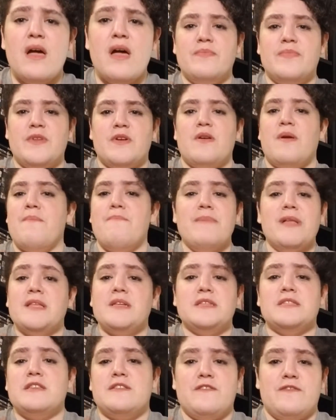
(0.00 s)
There are
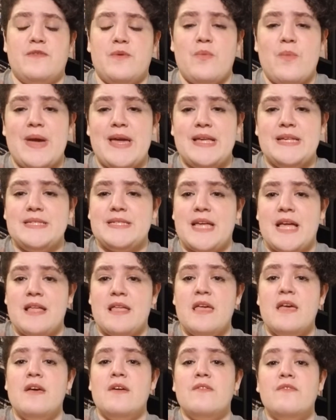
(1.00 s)
millions of different ways that
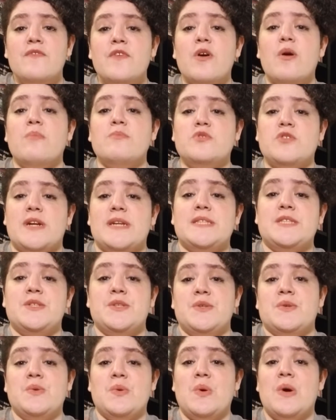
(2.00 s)
film tries
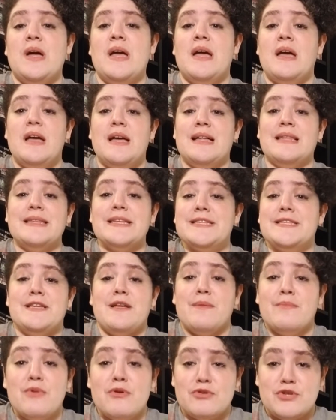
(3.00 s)
to elicit
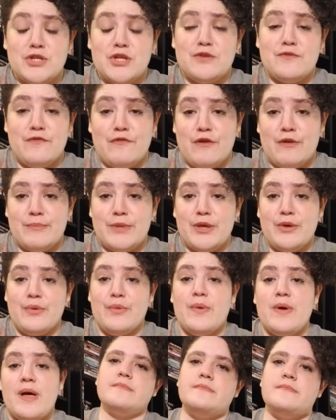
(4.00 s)
emotion from
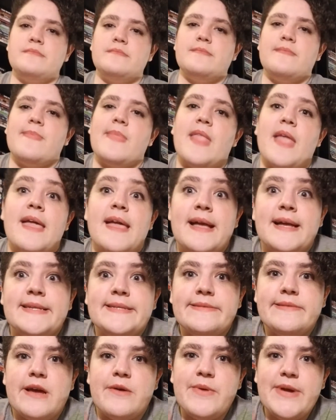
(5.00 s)
you.
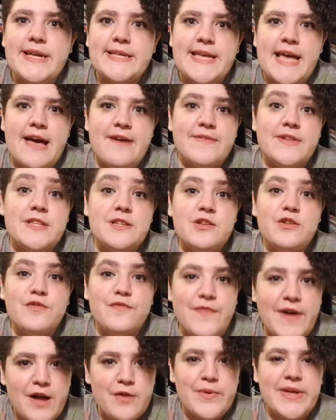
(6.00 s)
So now we get to have a little
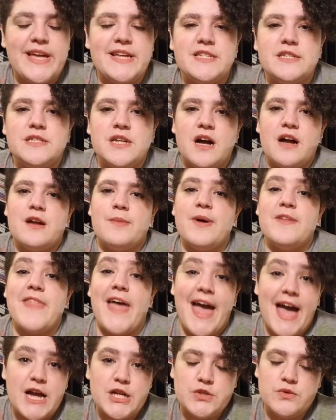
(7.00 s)
fun. We get to talk about
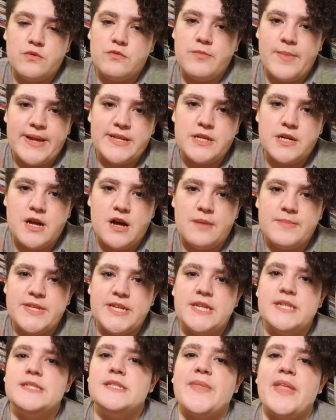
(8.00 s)
the actual romantic
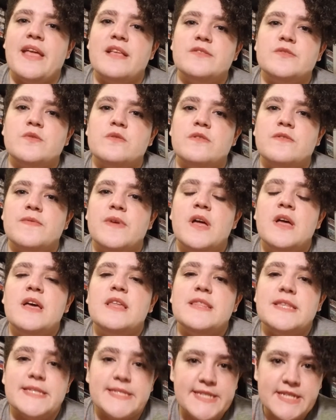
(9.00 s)
comedies and sort of
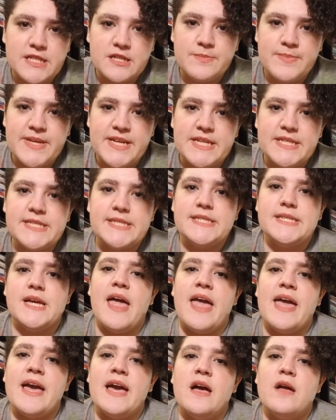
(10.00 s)
the syllabus
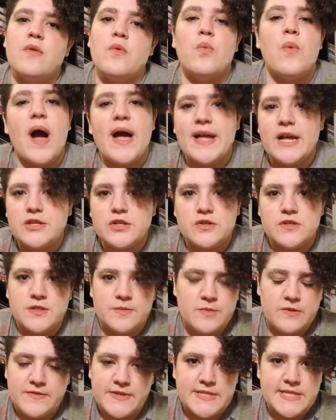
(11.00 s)
and why I chose the
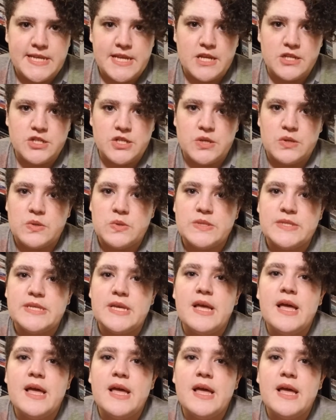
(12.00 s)
movies that I chose